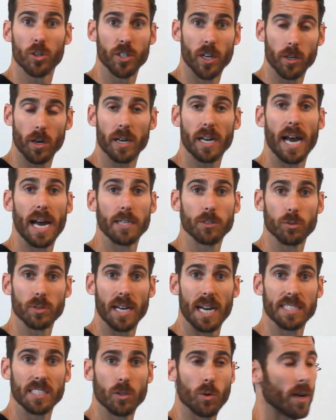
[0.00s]
younger guys or
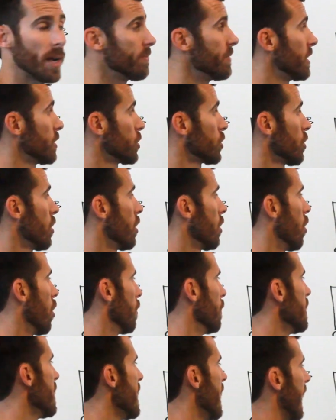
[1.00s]
guys that don't have that strong
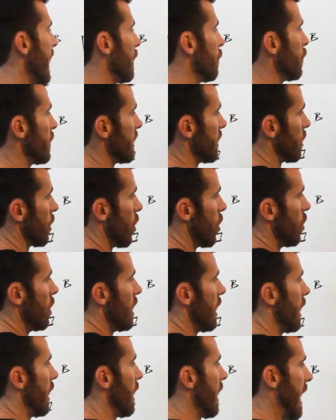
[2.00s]
arm, and we can go
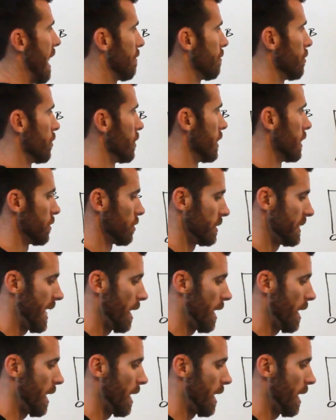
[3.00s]
after this.